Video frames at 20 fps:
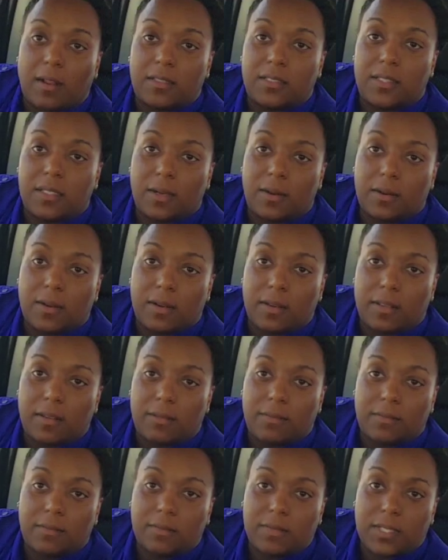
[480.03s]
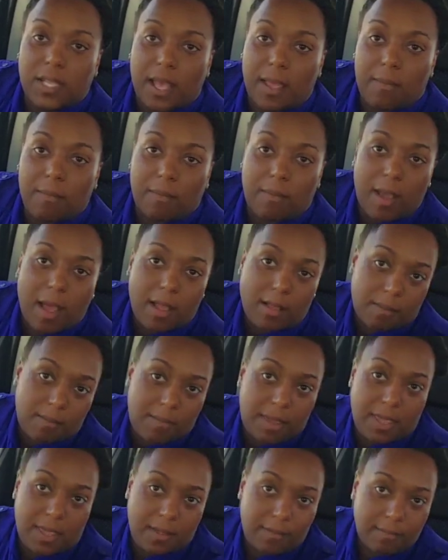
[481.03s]
alternative type mock
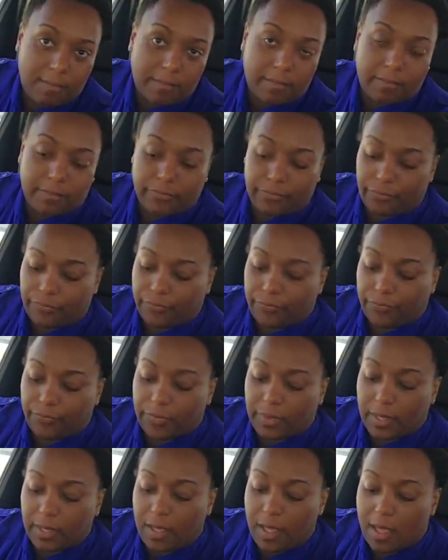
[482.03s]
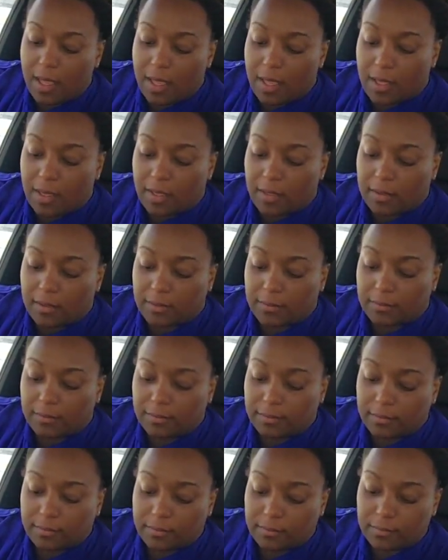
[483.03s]
meat um,
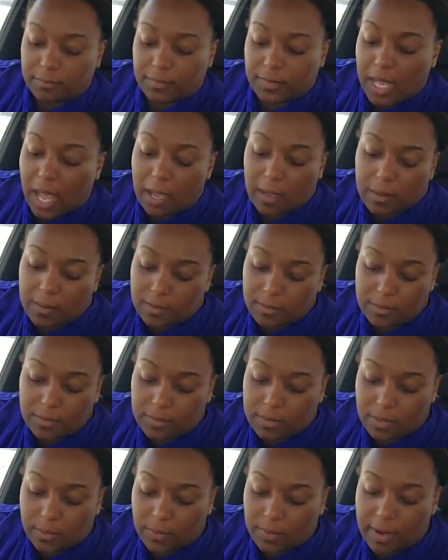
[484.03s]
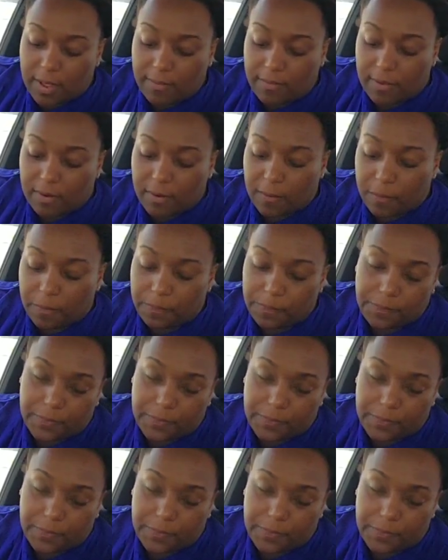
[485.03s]
tacos or whatever.